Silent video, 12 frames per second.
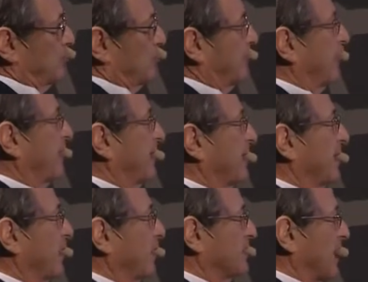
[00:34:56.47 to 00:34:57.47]
48
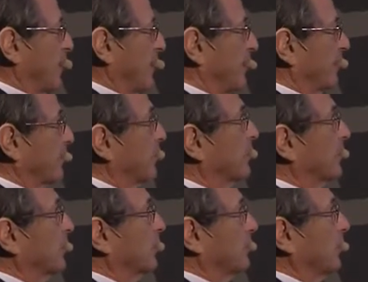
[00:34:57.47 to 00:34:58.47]
hours, I went from
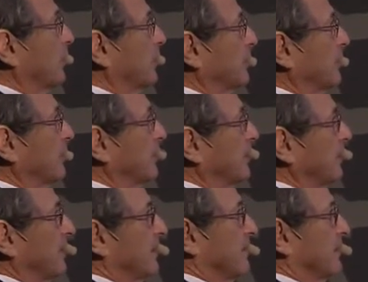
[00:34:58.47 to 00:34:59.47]
Utto to Ono,
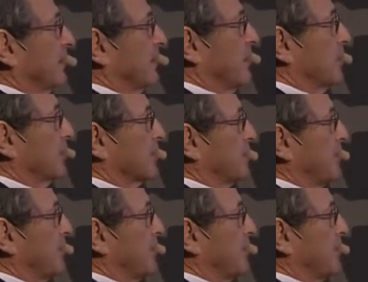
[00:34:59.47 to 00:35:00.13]
along this